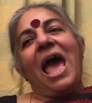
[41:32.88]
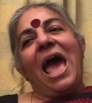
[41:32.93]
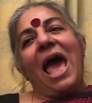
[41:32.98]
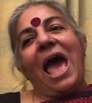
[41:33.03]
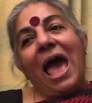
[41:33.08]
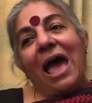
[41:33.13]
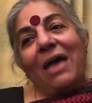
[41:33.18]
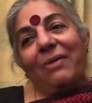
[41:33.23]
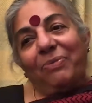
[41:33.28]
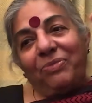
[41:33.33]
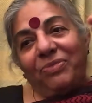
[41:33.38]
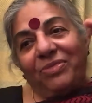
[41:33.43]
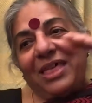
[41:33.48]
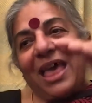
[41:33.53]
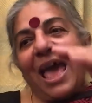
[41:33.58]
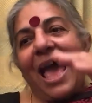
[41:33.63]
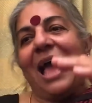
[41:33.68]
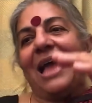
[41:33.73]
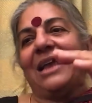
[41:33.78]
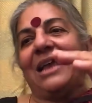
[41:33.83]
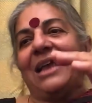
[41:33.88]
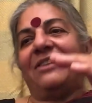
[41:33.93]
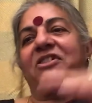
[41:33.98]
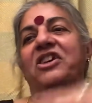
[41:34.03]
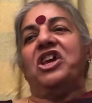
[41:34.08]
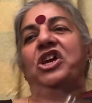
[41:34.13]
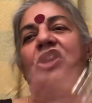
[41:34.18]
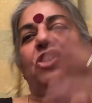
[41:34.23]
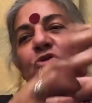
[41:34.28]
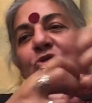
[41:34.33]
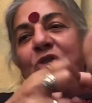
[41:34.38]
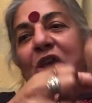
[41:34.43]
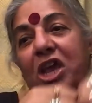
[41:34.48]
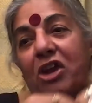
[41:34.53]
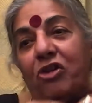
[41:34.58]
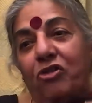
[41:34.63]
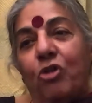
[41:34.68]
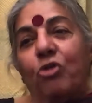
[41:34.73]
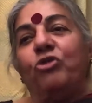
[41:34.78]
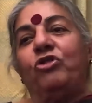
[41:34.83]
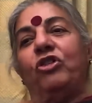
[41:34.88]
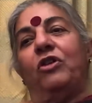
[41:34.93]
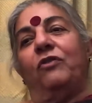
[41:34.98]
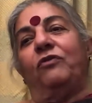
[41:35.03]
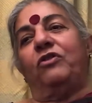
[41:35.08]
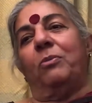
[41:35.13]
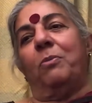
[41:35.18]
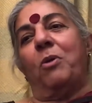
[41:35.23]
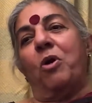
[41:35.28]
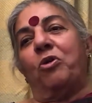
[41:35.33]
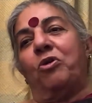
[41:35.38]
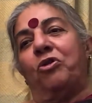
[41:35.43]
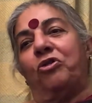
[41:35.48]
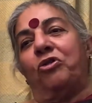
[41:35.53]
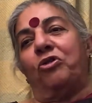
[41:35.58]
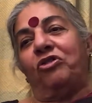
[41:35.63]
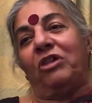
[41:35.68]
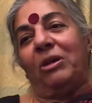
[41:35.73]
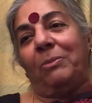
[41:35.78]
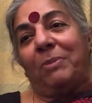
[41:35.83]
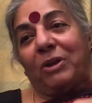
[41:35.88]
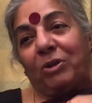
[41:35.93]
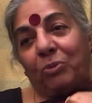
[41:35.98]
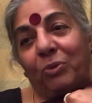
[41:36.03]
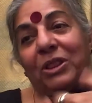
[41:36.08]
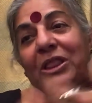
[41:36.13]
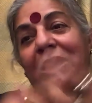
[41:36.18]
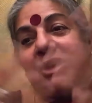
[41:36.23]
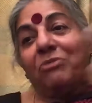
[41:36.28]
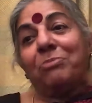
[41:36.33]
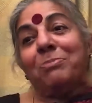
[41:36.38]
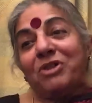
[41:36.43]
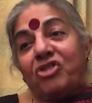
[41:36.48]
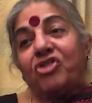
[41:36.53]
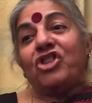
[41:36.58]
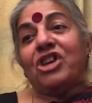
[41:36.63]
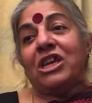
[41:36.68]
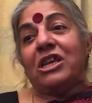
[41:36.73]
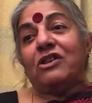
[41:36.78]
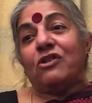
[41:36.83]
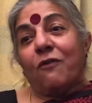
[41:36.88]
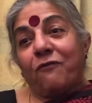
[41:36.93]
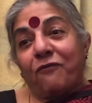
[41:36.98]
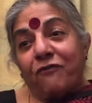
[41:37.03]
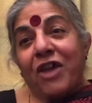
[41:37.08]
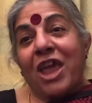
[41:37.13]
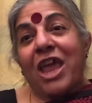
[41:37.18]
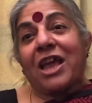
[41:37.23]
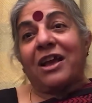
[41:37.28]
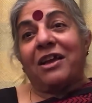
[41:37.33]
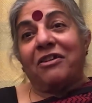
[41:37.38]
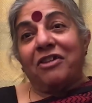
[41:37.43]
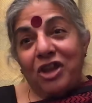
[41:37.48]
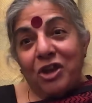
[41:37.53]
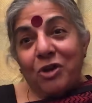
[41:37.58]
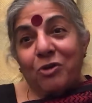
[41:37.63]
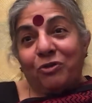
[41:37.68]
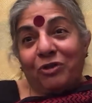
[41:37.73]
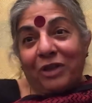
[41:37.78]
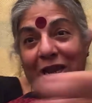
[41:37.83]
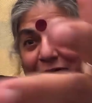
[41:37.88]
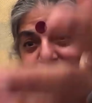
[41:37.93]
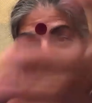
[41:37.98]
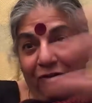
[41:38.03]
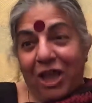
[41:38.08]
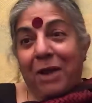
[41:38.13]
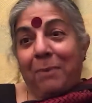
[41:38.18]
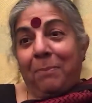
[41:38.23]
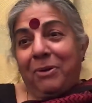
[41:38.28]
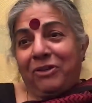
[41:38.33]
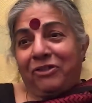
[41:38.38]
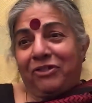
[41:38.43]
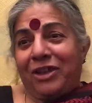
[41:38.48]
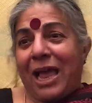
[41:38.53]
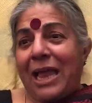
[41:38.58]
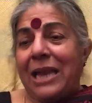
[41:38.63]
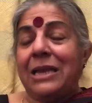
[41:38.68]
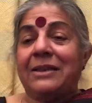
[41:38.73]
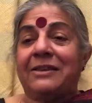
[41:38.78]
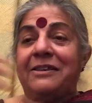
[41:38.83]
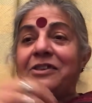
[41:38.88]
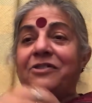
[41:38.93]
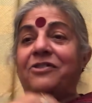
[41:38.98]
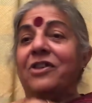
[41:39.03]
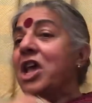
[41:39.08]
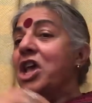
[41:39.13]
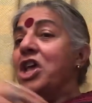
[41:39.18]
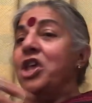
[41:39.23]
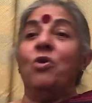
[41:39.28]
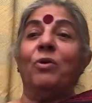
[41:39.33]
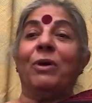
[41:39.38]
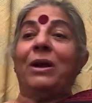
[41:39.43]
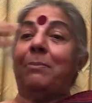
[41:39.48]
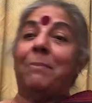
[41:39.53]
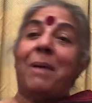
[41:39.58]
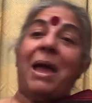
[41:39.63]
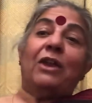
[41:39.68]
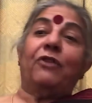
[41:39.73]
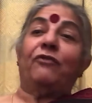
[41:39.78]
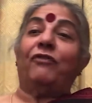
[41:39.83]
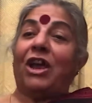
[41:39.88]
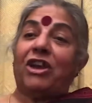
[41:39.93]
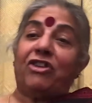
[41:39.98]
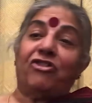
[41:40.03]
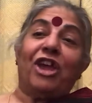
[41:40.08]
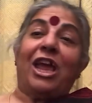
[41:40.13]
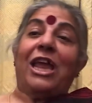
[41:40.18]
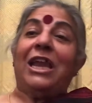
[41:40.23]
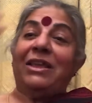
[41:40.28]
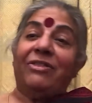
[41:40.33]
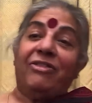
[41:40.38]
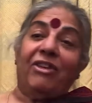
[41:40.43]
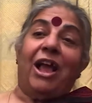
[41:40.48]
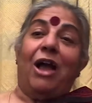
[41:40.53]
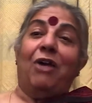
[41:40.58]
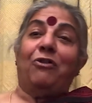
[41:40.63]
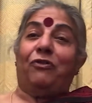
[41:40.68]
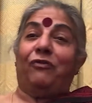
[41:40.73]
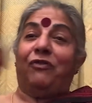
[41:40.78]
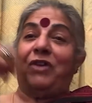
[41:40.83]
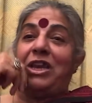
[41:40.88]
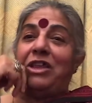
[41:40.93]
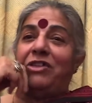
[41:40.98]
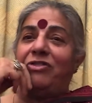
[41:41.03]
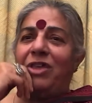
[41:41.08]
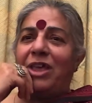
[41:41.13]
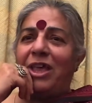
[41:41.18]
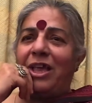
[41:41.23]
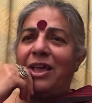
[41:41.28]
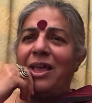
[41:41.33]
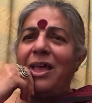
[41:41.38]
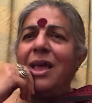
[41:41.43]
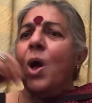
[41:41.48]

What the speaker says: Add that to the erosion of democracy, but with these machines of fake news and fake personalities, you can manufacture anything out of anything.